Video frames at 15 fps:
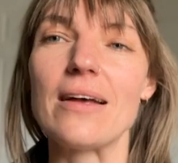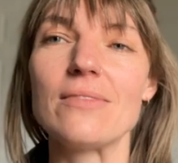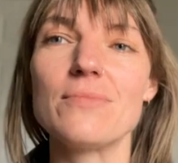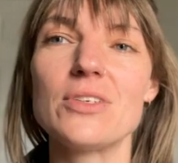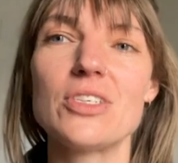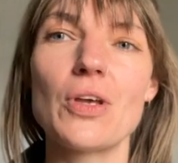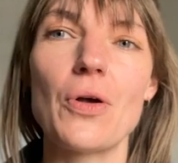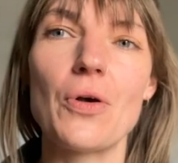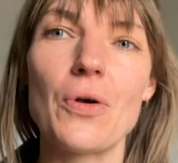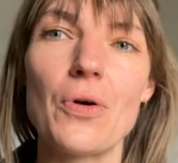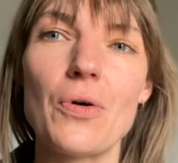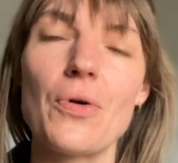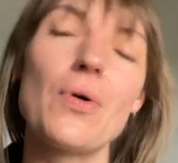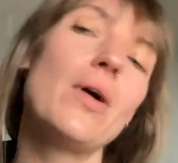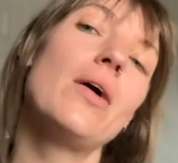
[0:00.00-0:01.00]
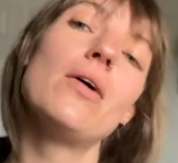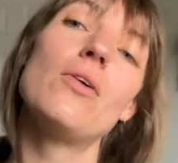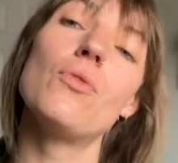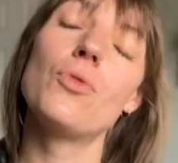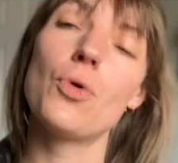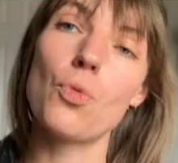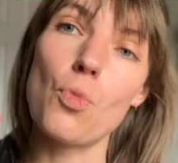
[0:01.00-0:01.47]
So
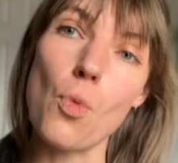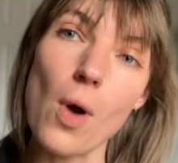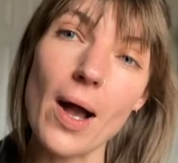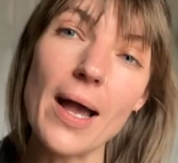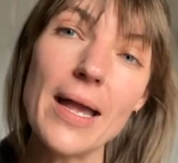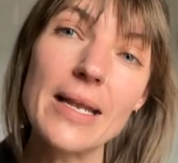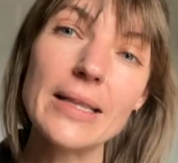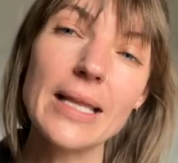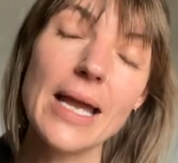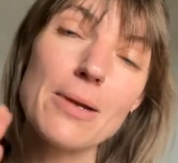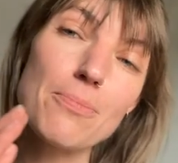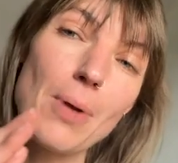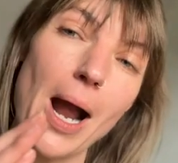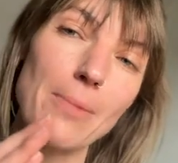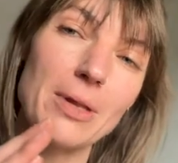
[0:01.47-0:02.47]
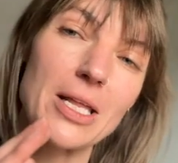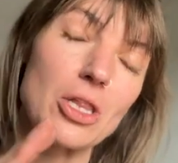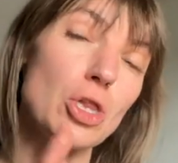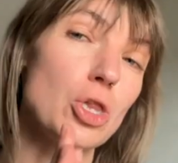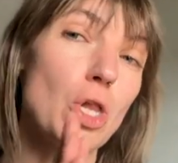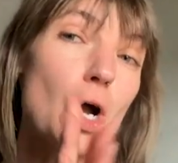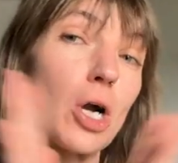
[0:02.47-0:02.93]
the one probably
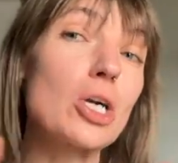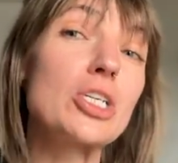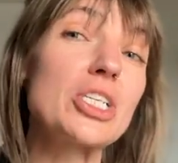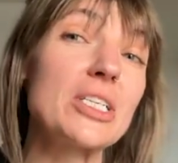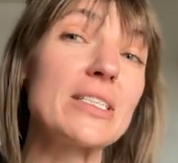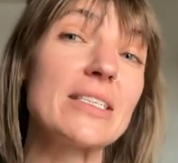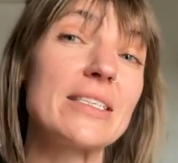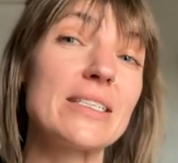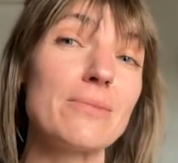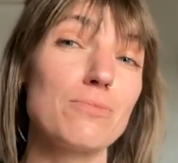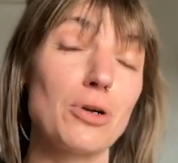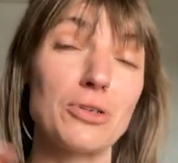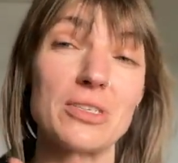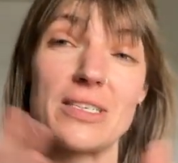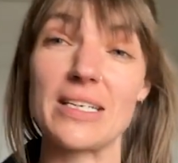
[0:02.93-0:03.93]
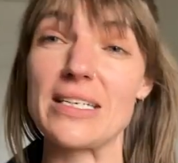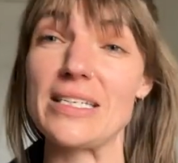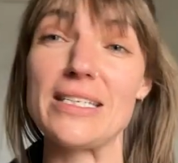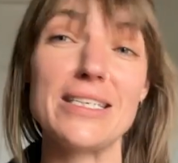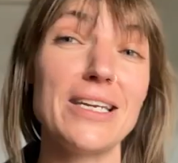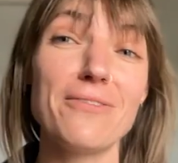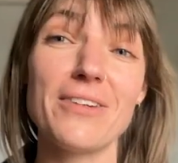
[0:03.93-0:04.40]
largest, most
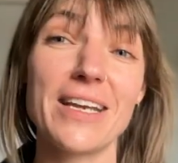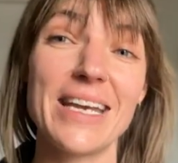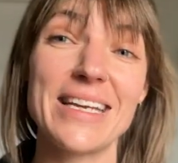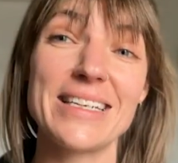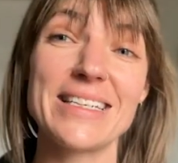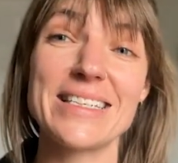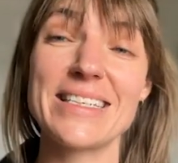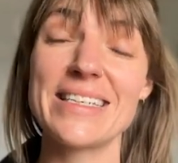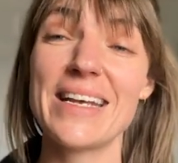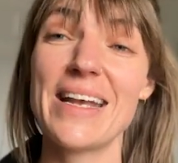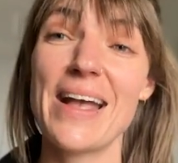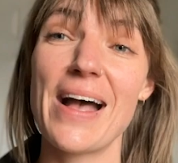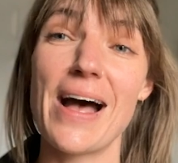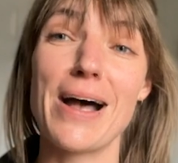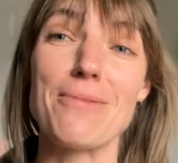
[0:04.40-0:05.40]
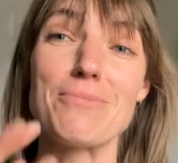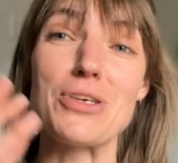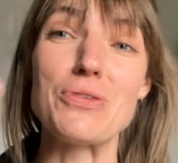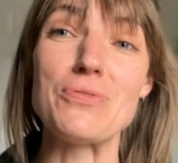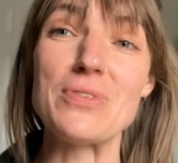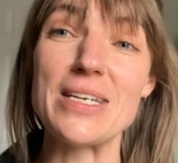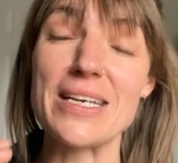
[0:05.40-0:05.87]
significant,
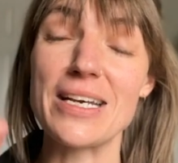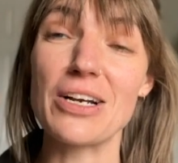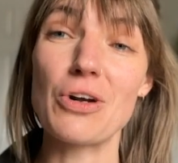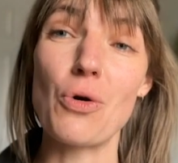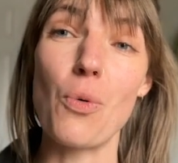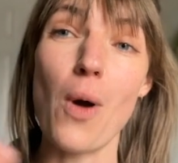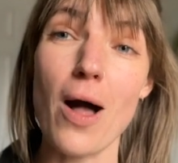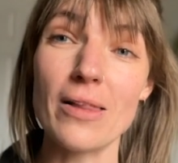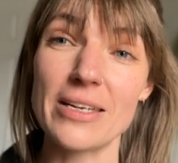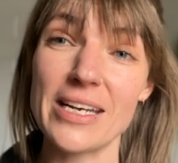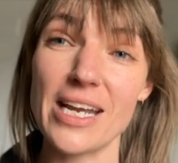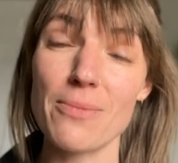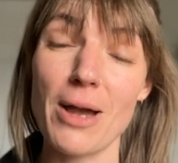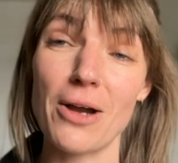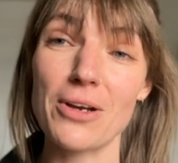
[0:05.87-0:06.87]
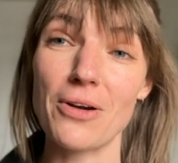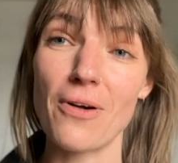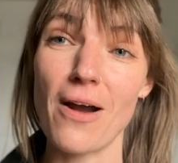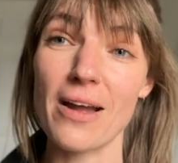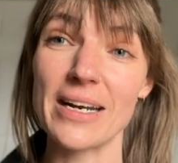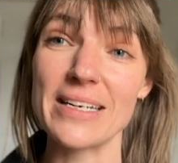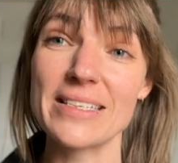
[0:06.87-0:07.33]
unique quality about
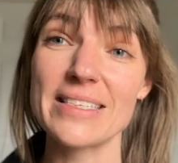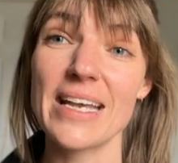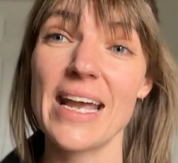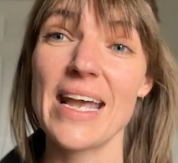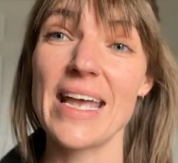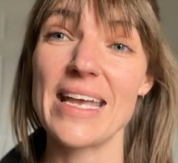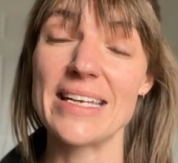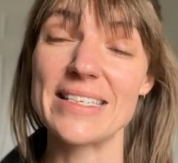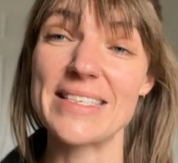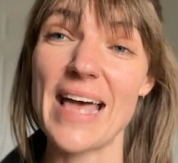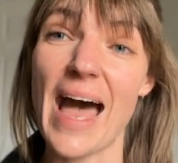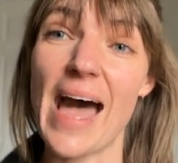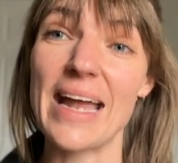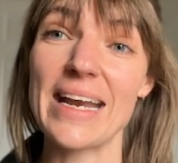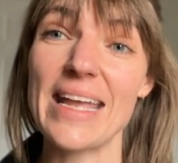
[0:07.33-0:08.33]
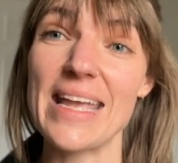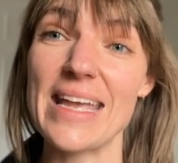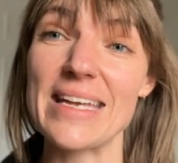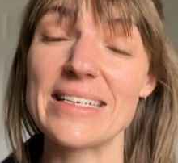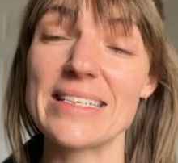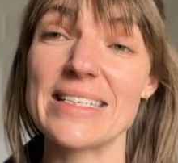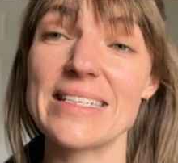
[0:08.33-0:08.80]
Uranus is that
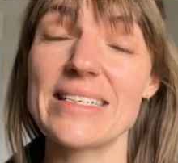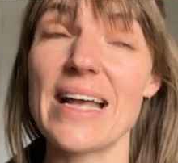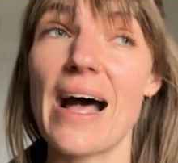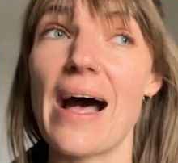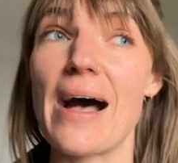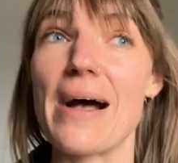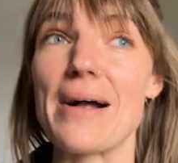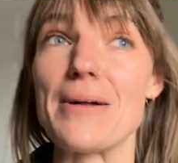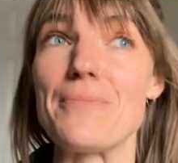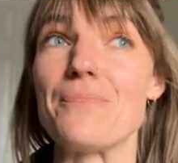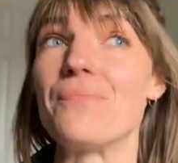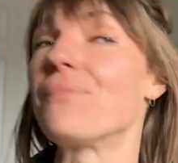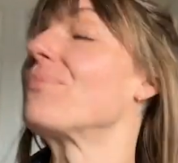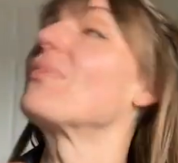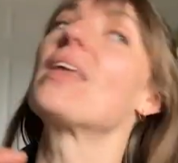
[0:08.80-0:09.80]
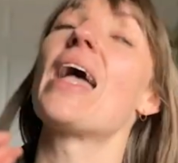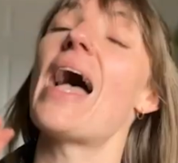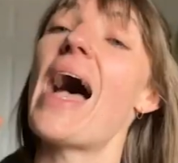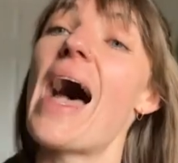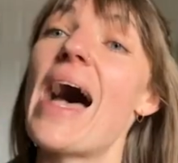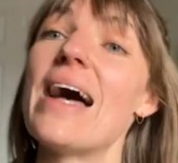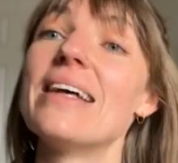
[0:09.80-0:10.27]
it
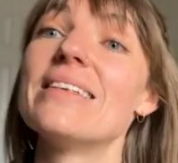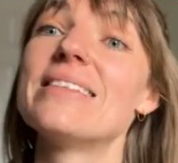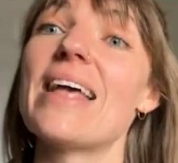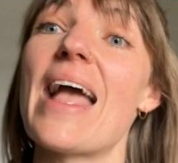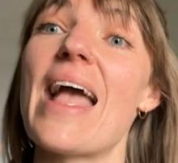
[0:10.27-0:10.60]
has